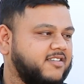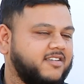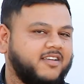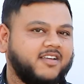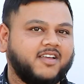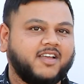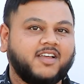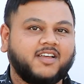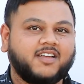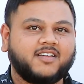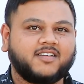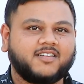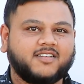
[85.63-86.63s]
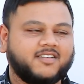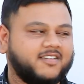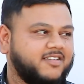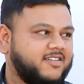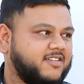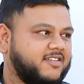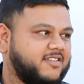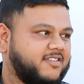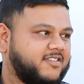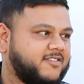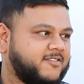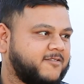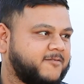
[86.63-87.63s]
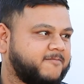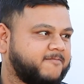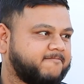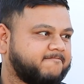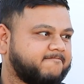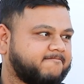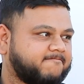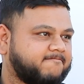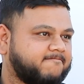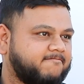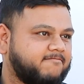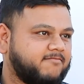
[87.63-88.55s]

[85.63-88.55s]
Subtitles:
No words are spoken by the person on screen.